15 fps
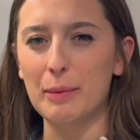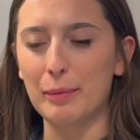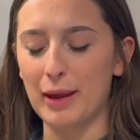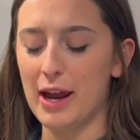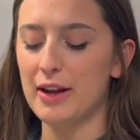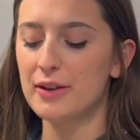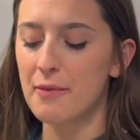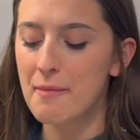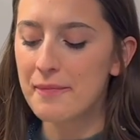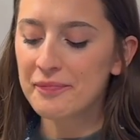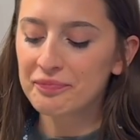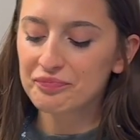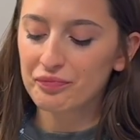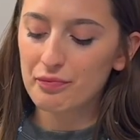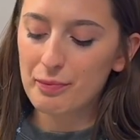bland,
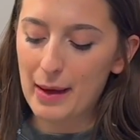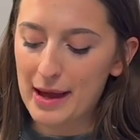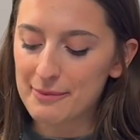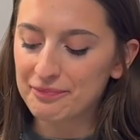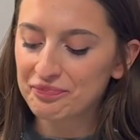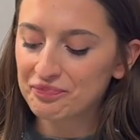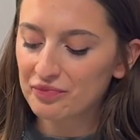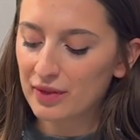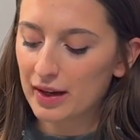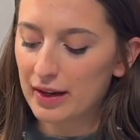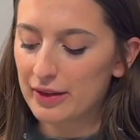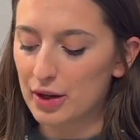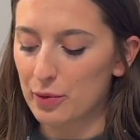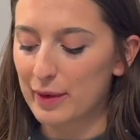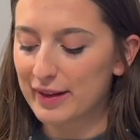but there were